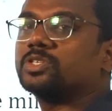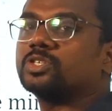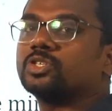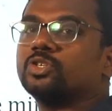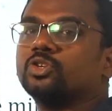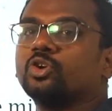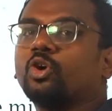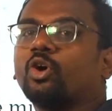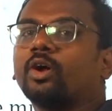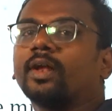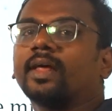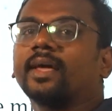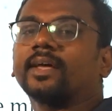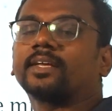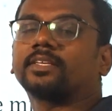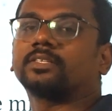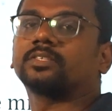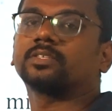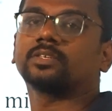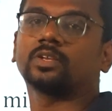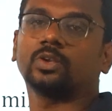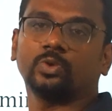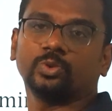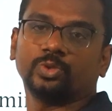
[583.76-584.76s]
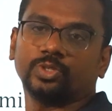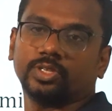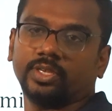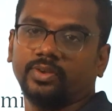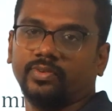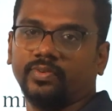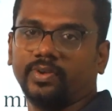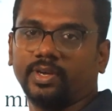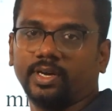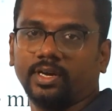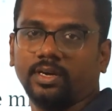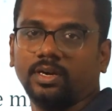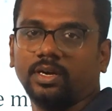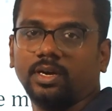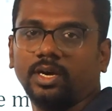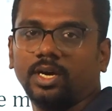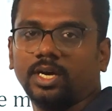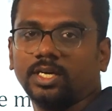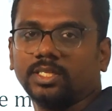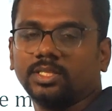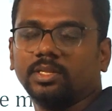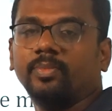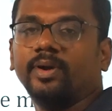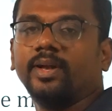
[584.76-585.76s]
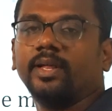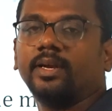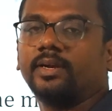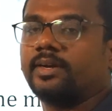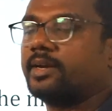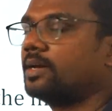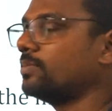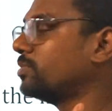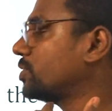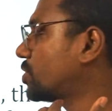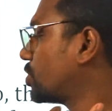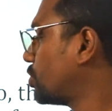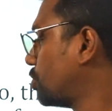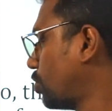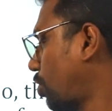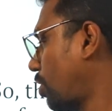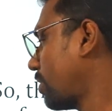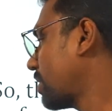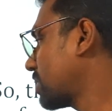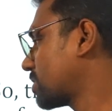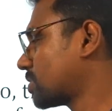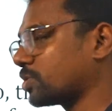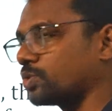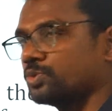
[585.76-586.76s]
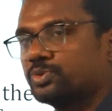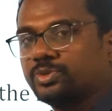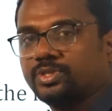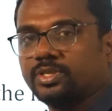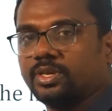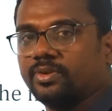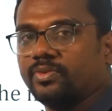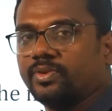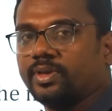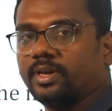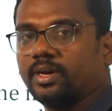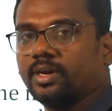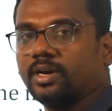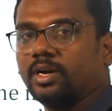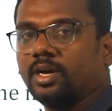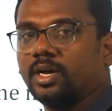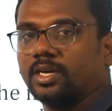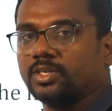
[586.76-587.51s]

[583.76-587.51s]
is non-exclusive here. The middle term is non-exclusive here.